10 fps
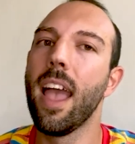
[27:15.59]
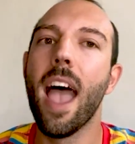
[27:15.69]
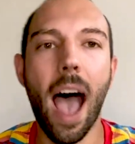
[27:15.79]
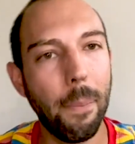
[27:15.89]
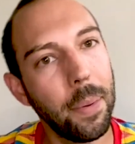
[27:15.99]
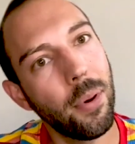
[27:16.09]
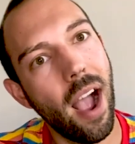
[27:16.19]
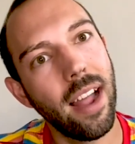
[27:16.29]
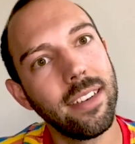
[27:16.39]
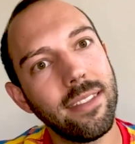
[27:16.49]
Happy
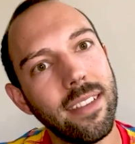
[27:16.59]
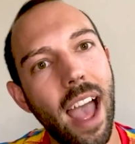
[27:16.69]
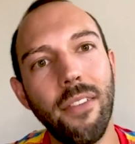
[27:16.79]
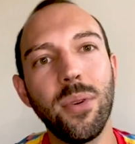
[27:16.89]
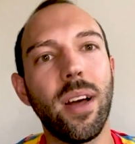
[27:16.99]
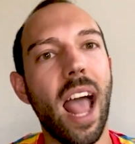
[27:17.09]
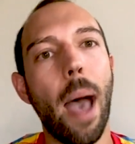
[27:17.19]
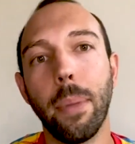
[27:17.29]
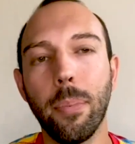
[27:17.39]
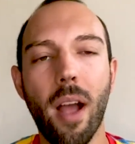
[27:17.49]
Pride. Everyone,
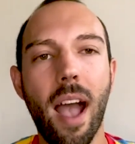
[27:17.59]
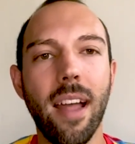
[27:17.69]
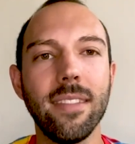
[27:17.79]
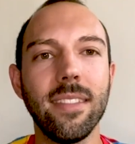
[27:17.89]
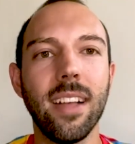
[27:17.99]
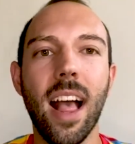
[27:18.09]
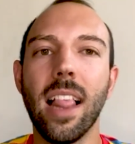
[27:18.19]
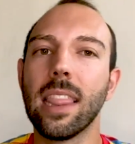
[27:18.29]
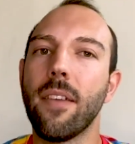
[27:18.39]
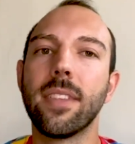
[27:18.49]
happy Pride.
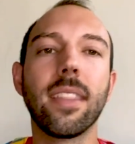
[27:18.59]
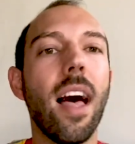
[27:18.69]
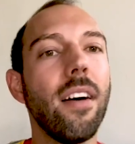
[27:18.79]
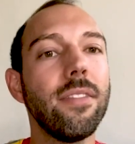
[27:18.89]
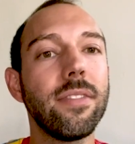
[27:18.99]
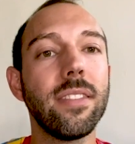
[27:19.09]
Love is love.